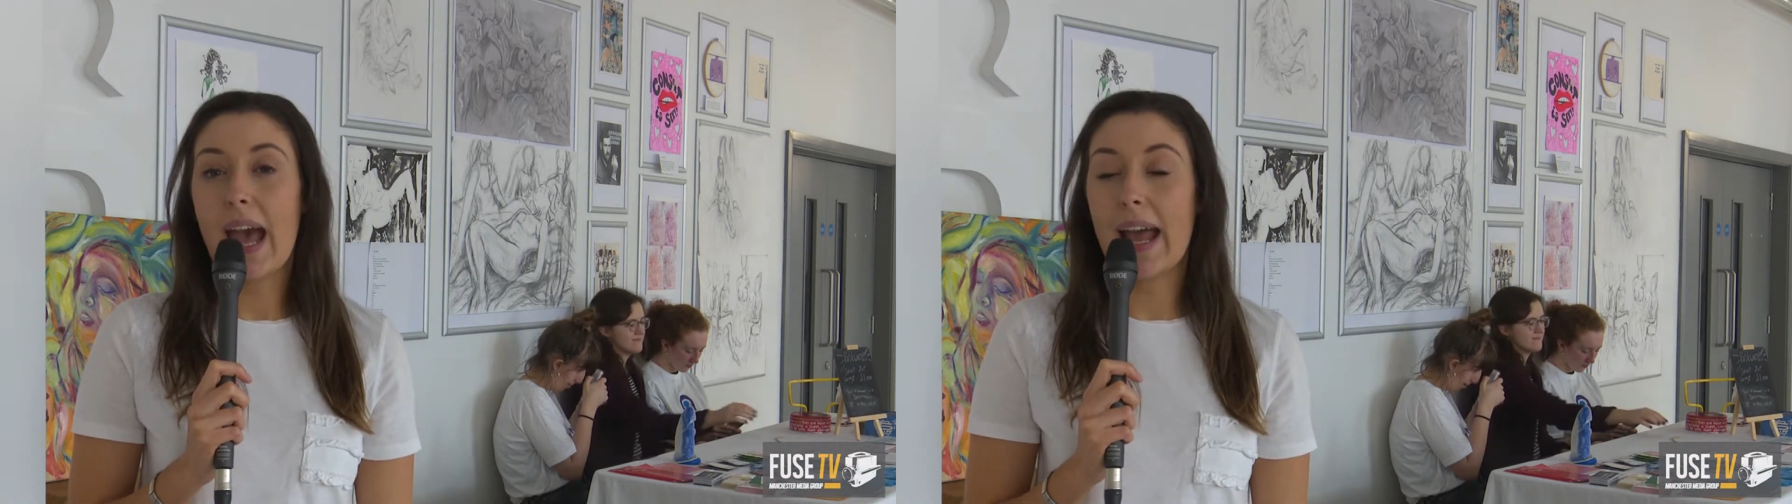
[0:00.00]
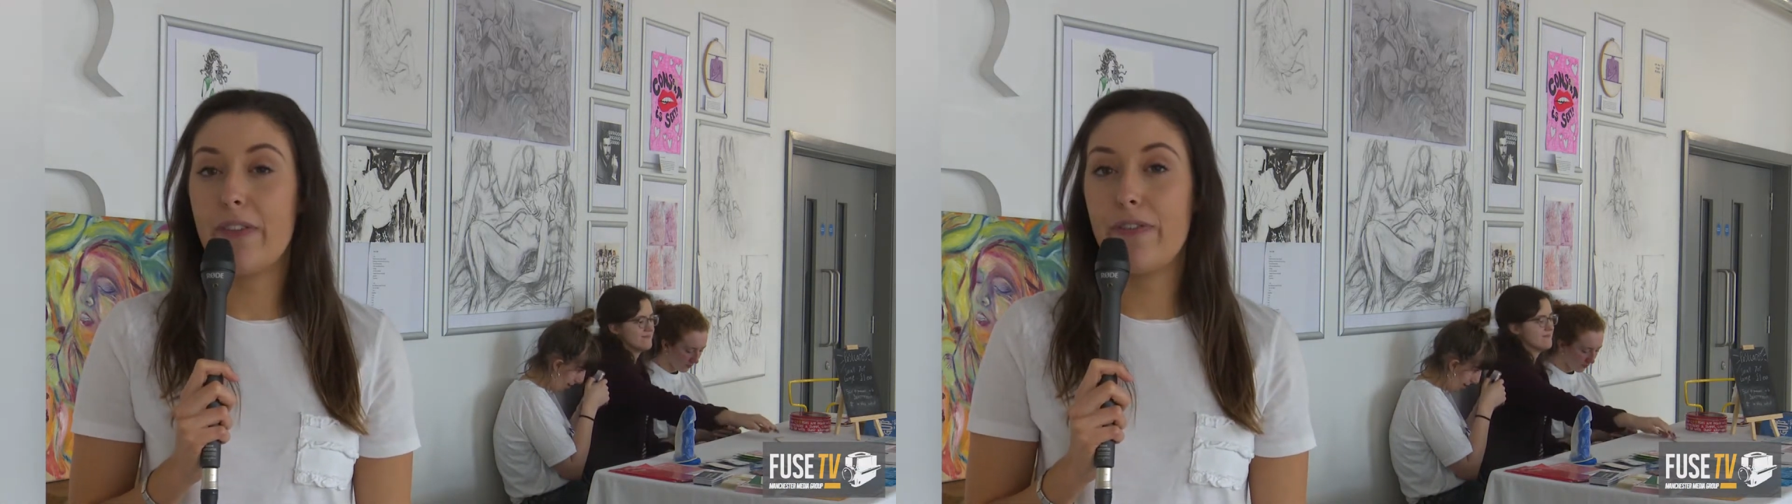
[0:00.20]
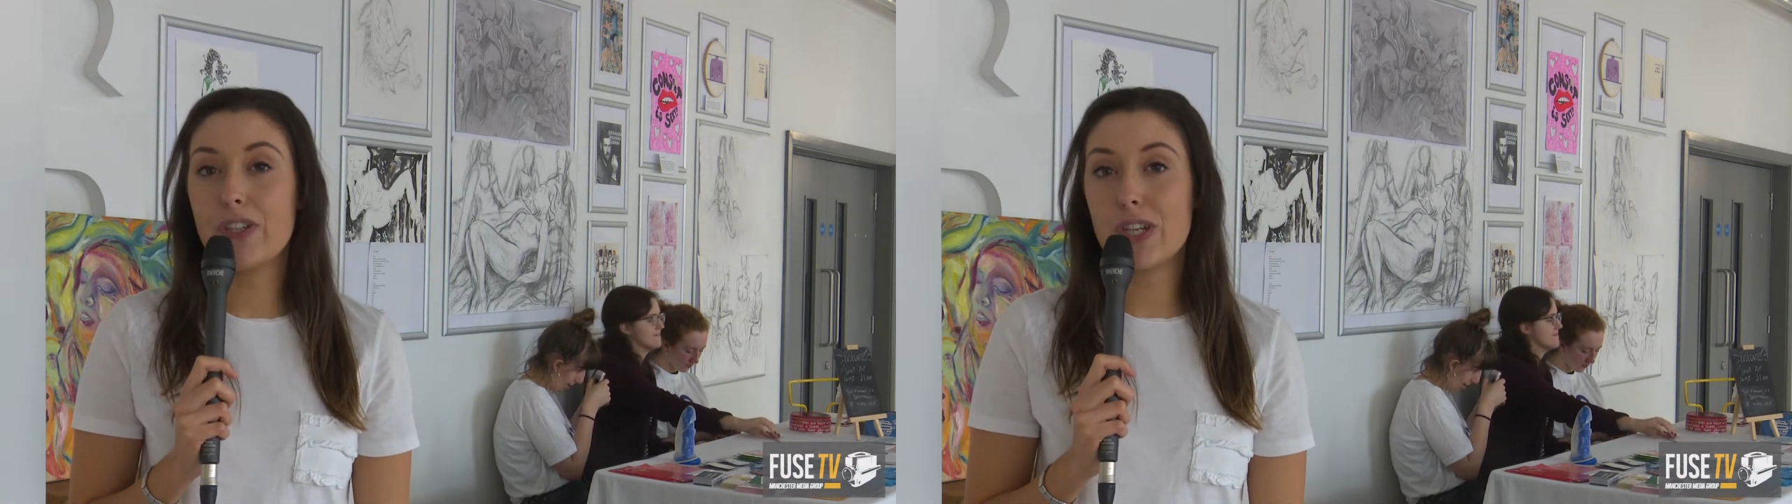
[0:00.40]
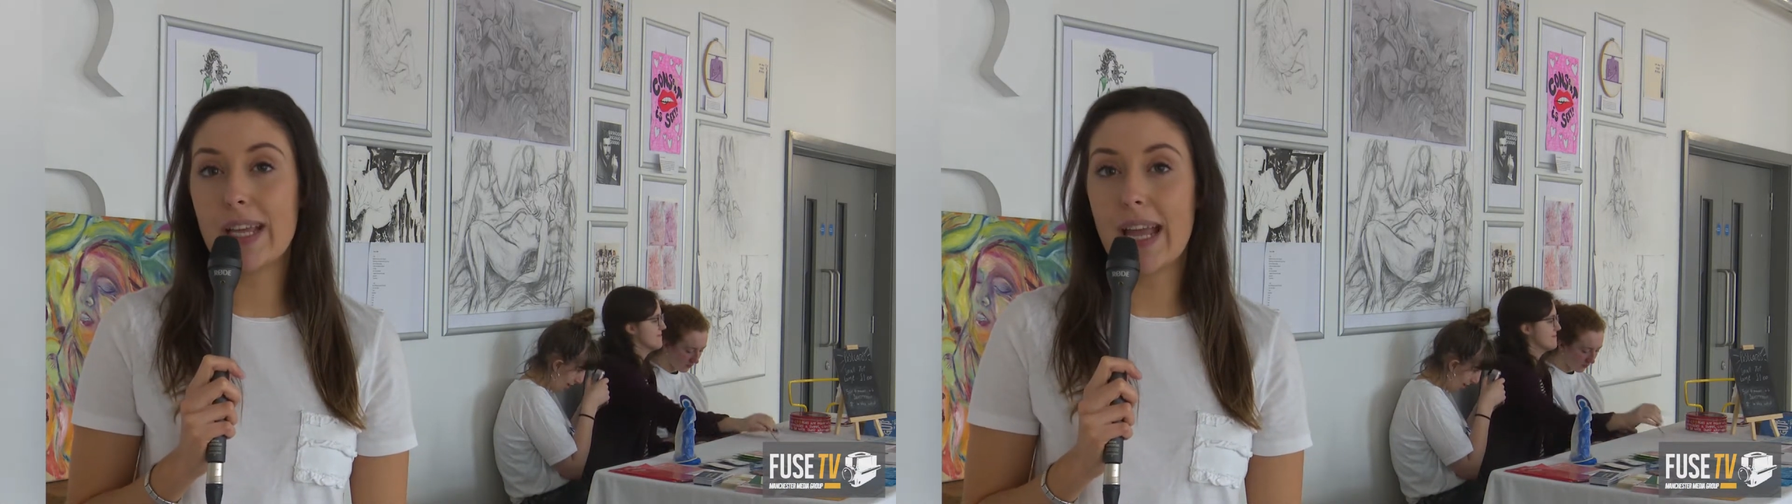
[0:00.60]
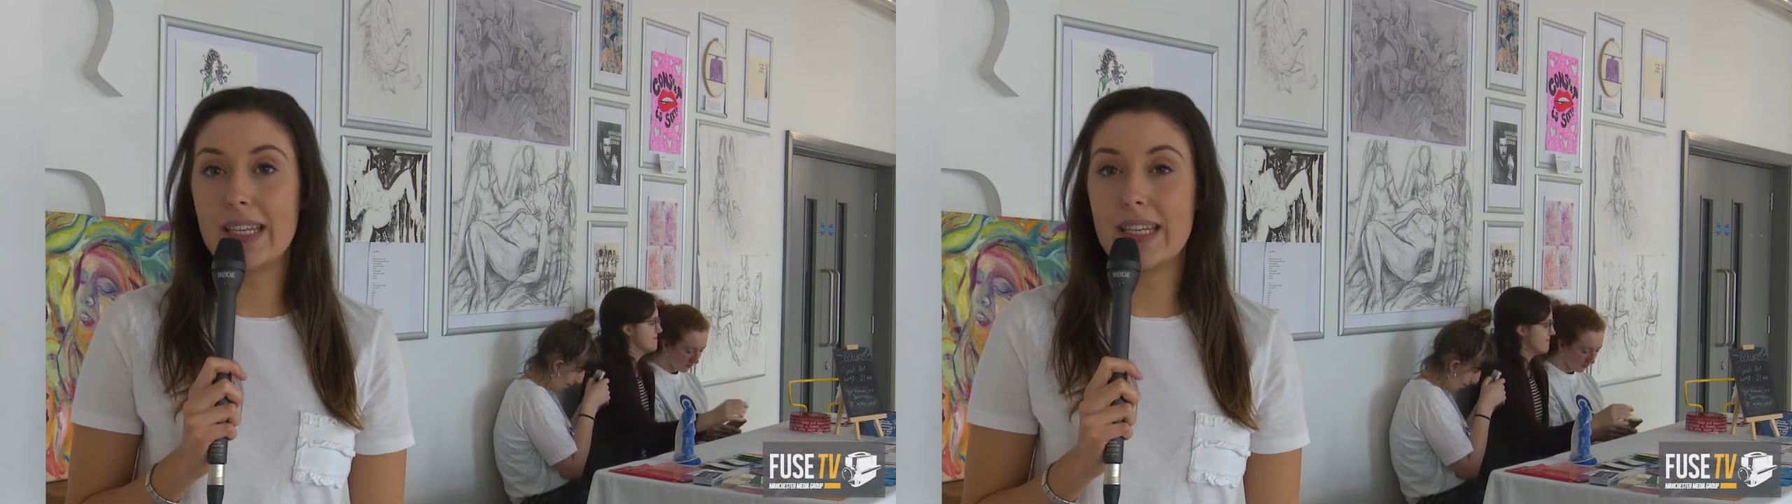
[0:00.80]
and officially
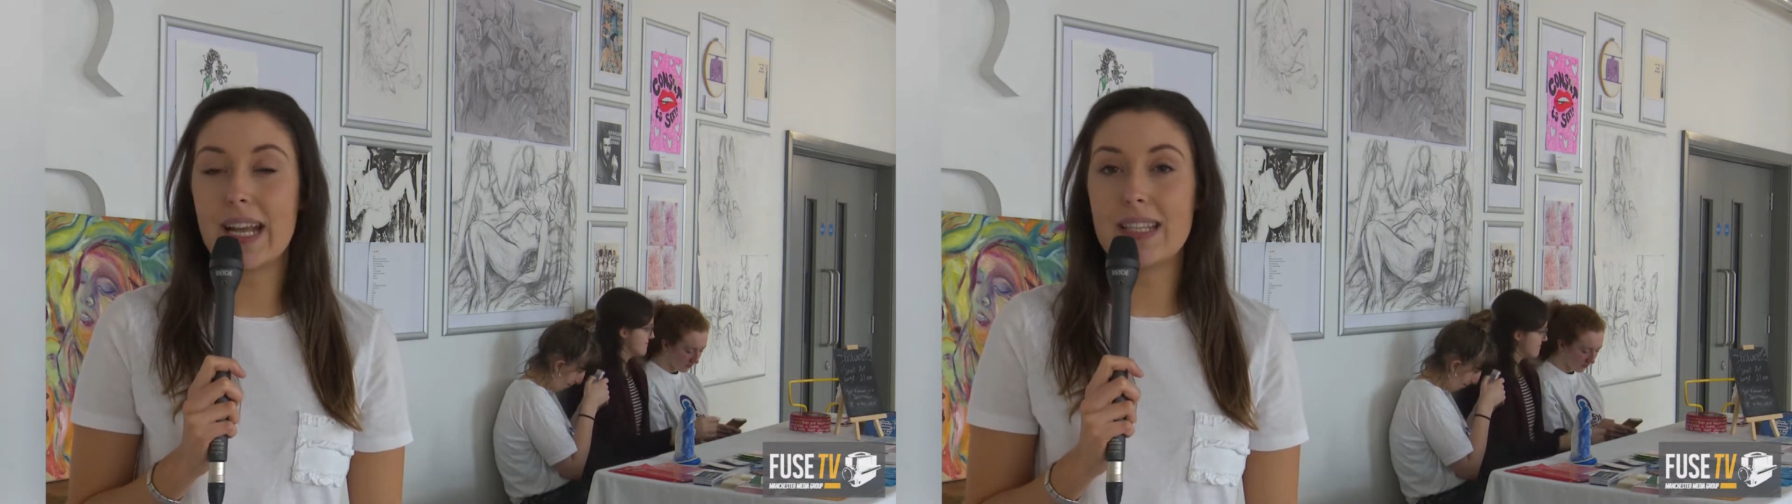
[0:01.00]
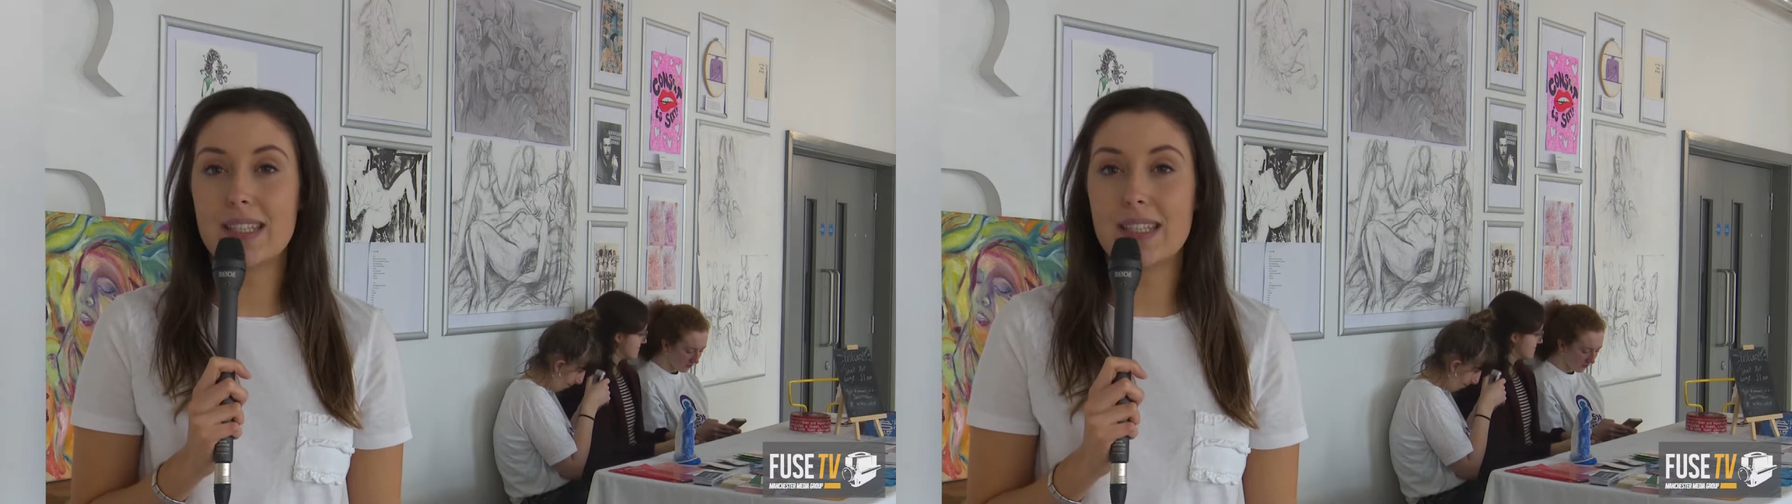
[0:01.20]
ended as